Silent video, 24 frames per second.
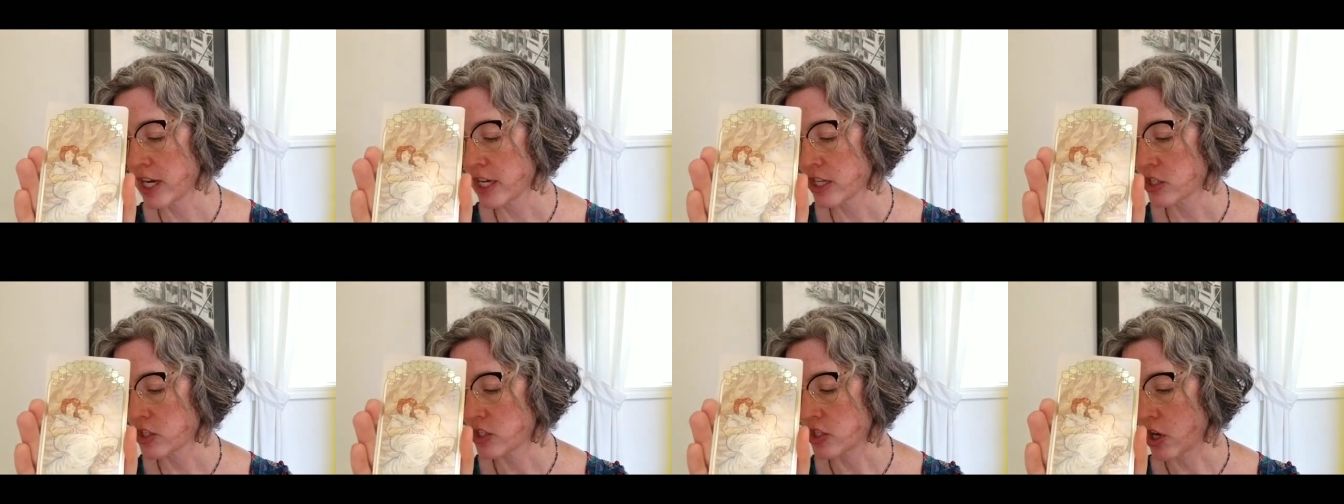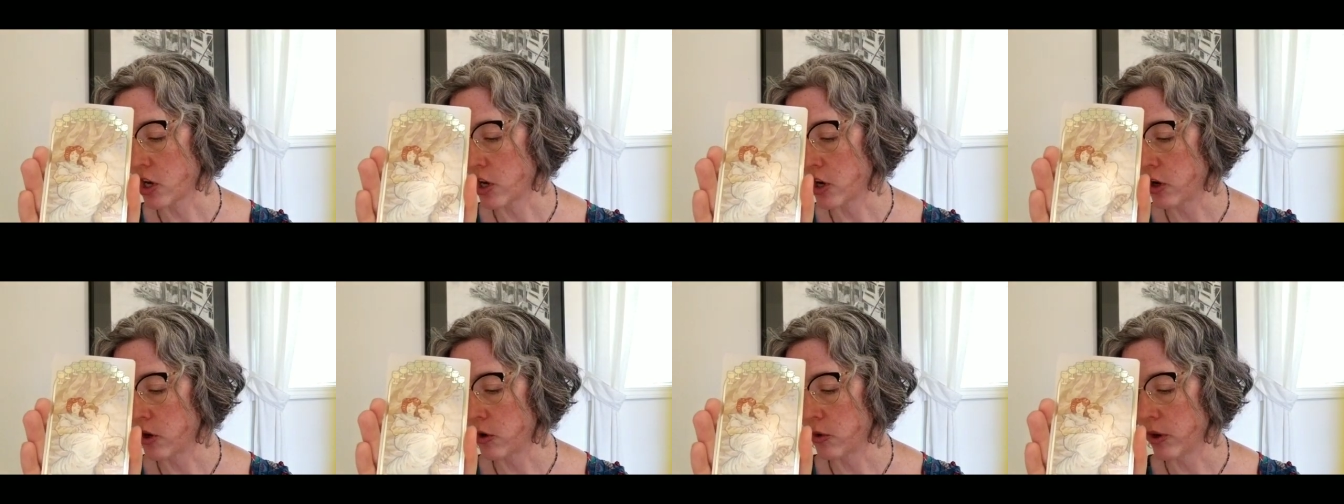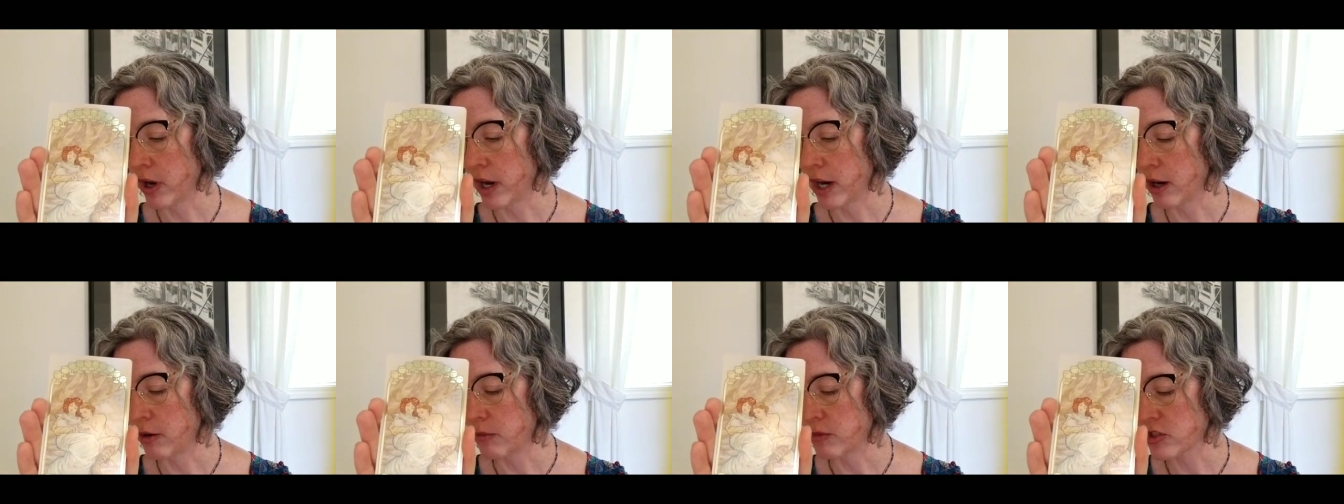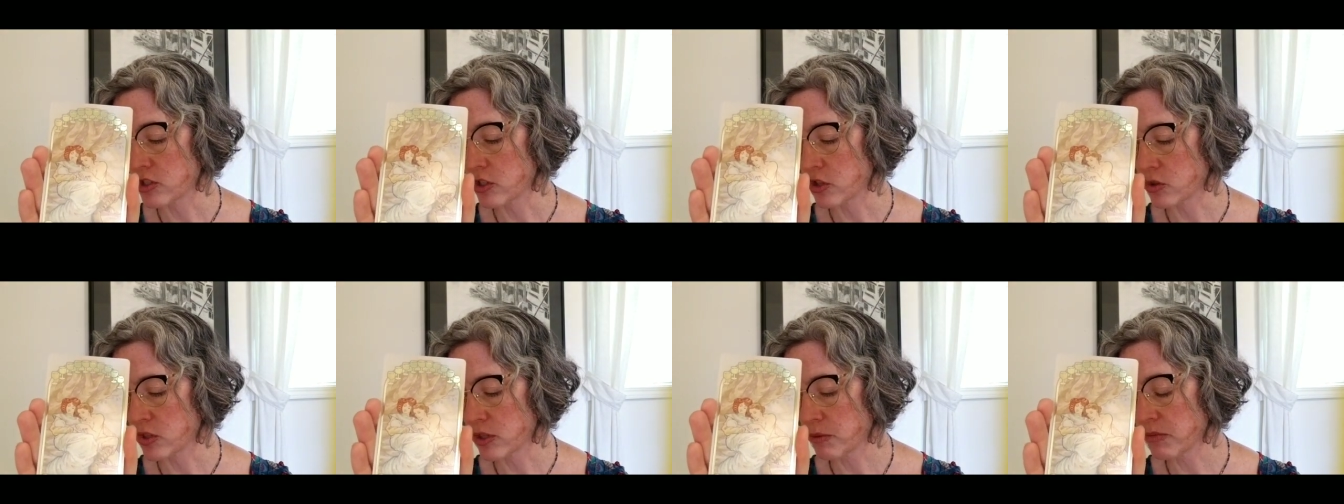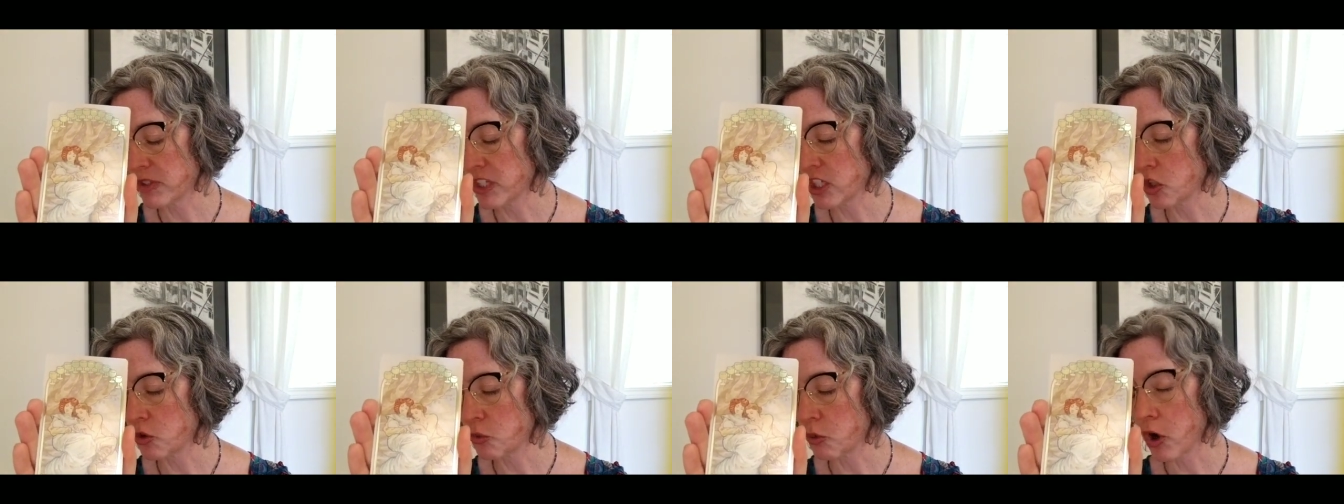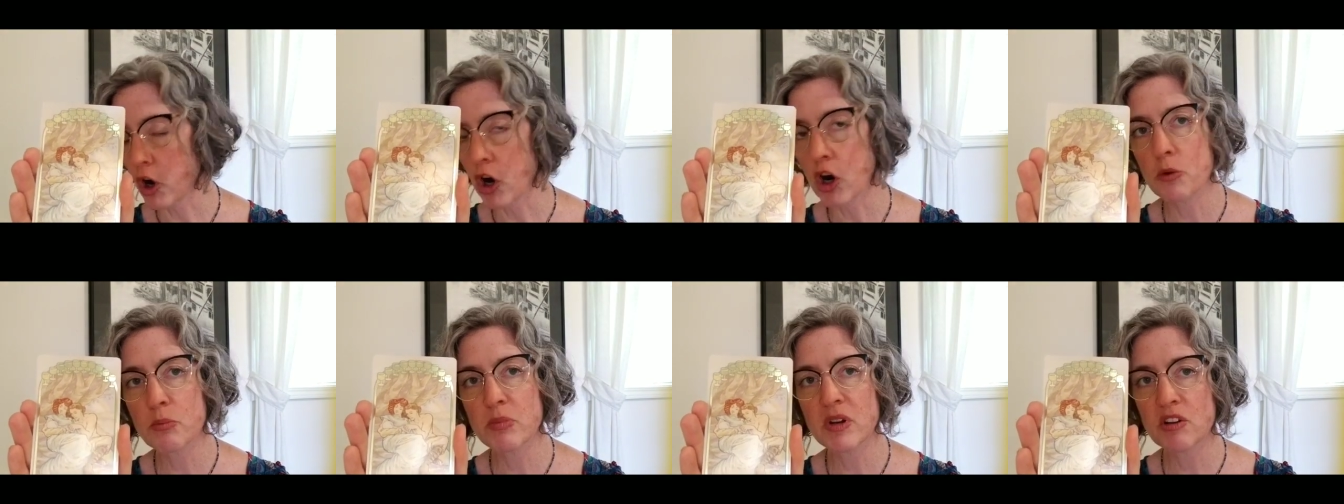So, um, so something you
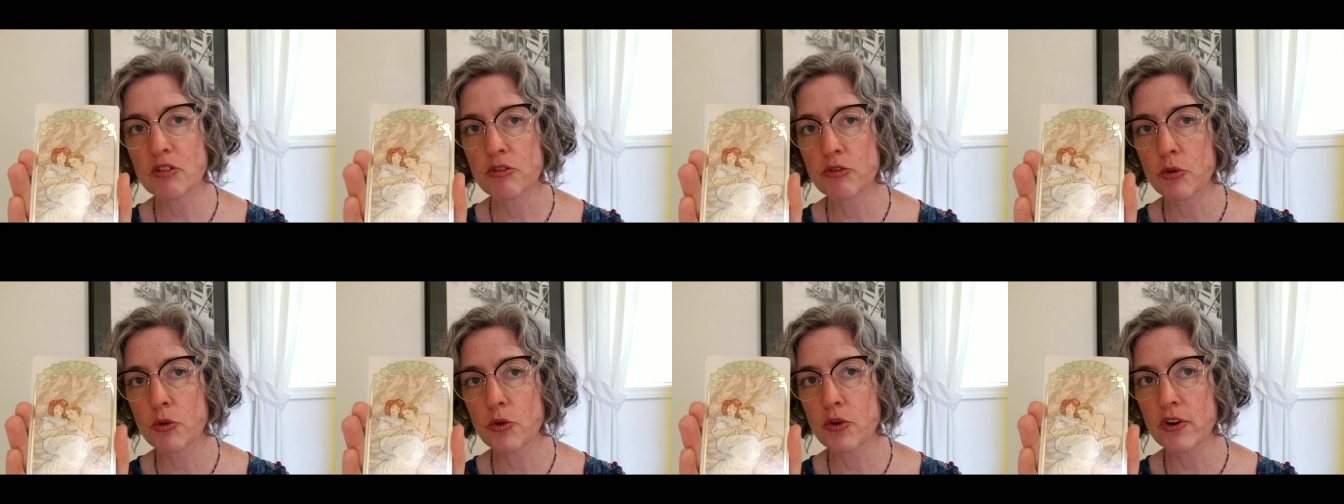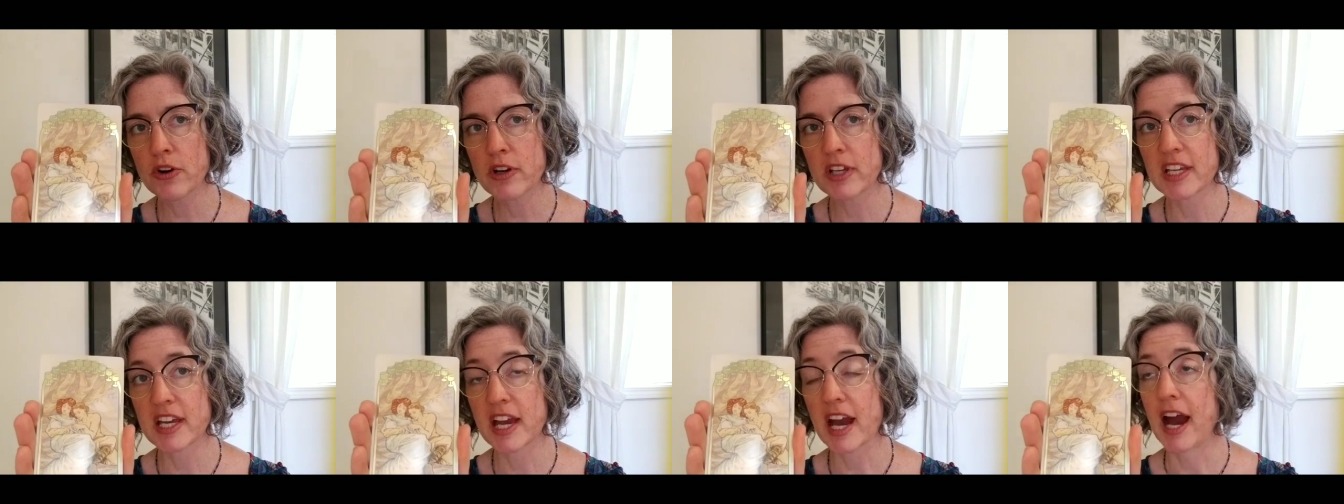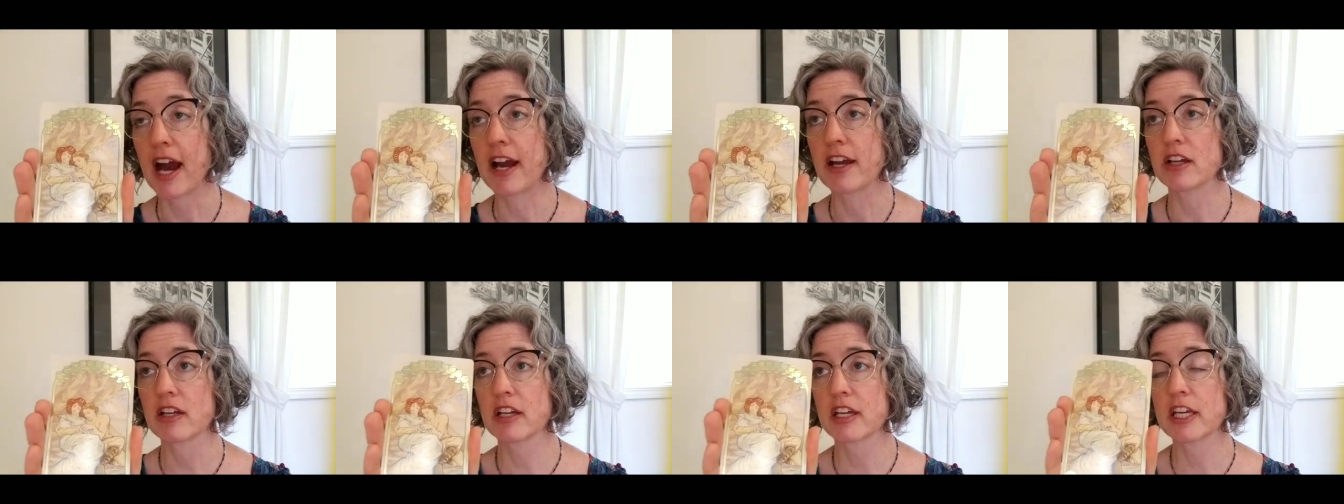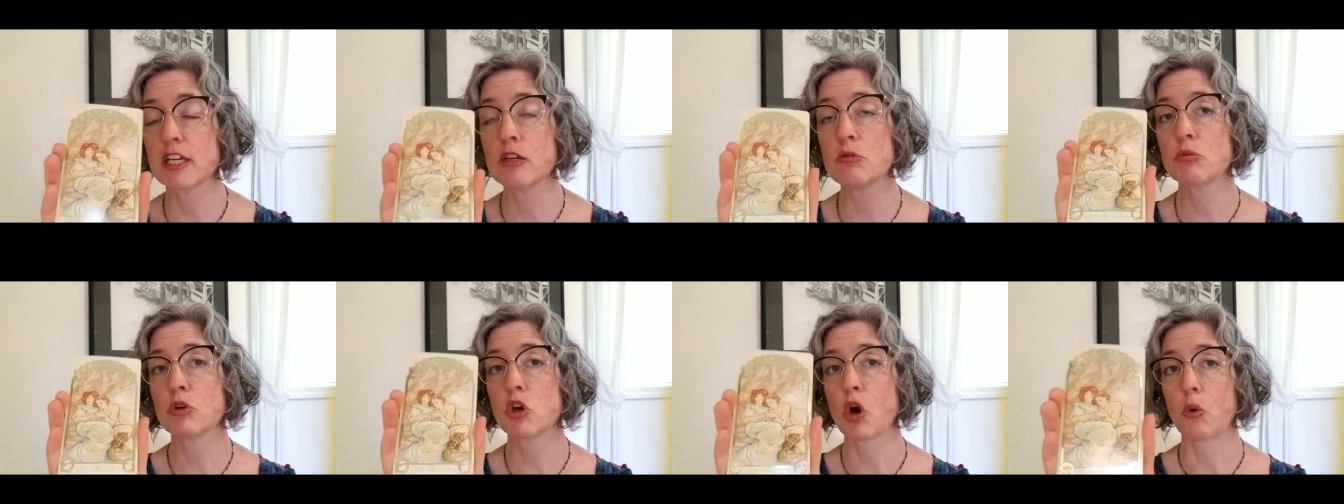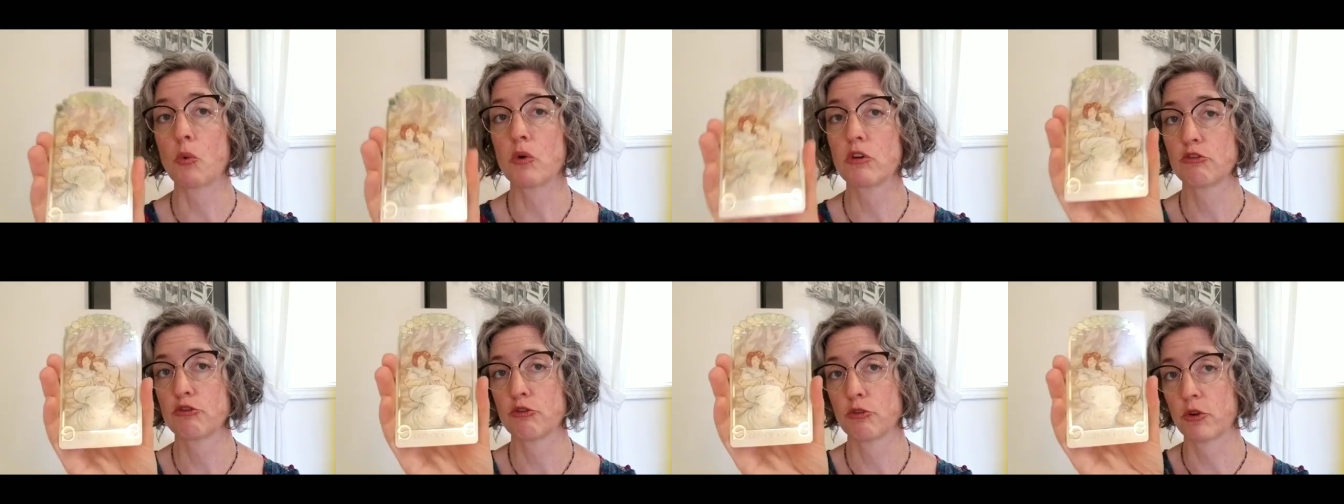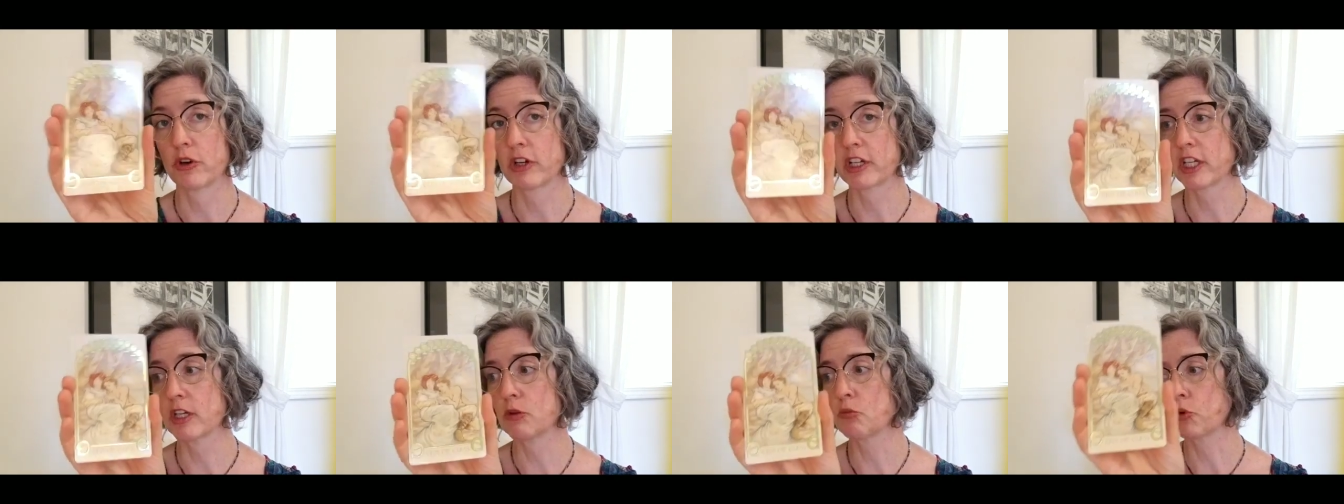were hoping for, yeah, keep going for
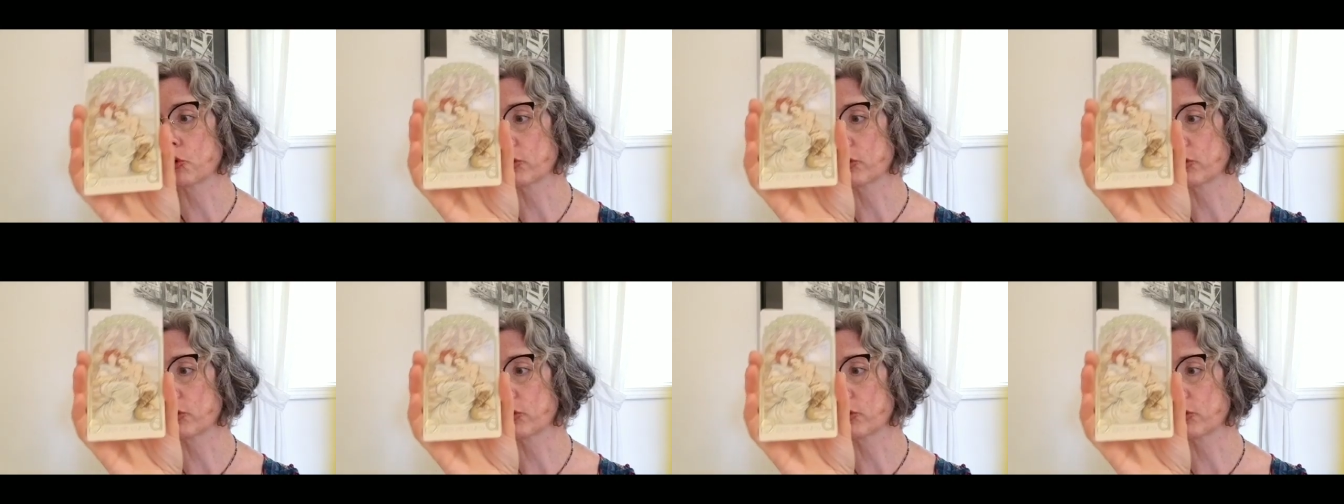it, keep